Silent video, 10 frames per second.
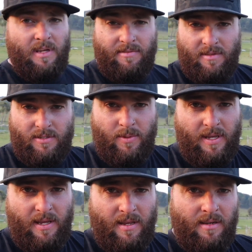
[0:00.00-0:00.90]
after this
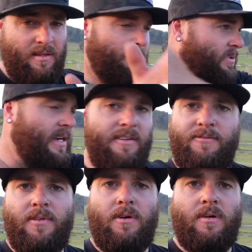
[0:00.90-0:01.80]
weekend, bloody
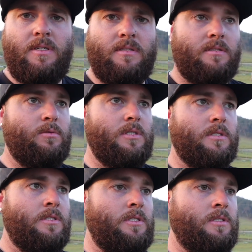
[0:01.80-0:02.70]
flies, I swear to
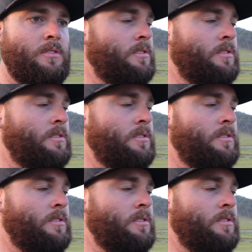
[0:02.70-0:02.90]
God,